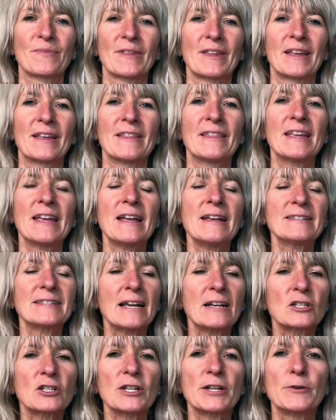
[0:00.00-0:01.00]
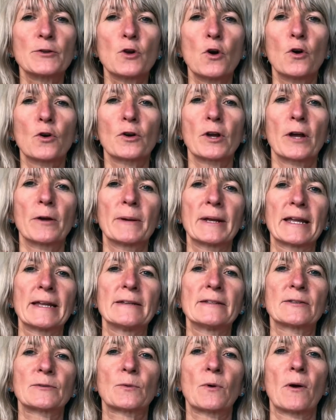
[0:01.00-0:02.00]
The air is actually not going
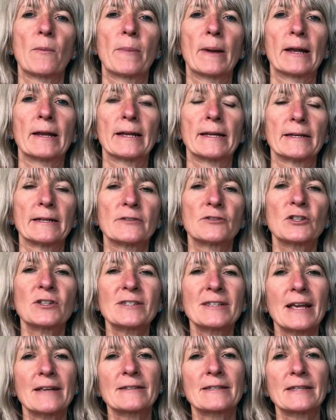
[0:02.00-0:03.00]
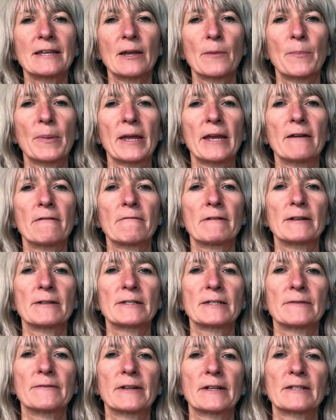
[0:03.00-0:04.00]
into our belly, it just has the
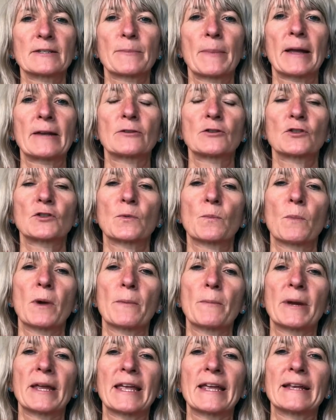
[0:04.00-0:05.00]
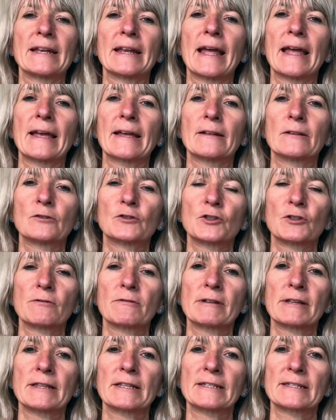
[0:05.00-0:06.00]
appearance of expansion when we inhale
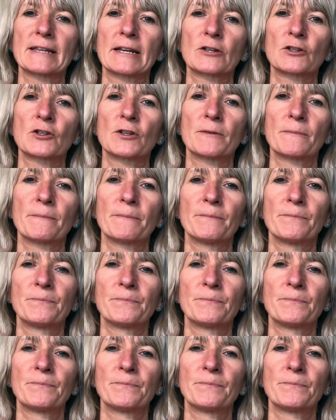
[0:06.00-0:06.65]
during the session.